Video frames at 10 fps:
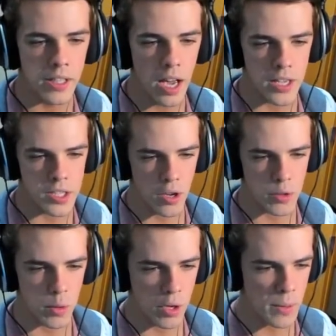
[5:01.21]
Yeah, so I
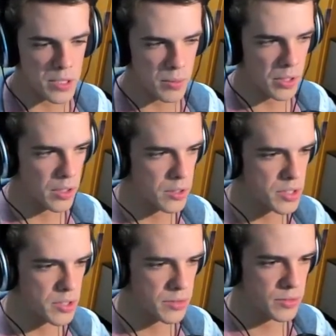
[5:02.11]
was wondering about something
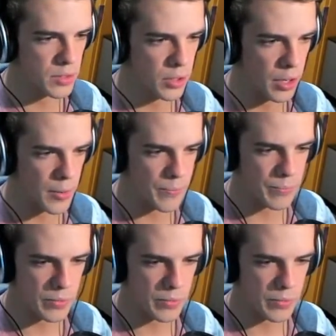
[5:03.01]
else. Okay.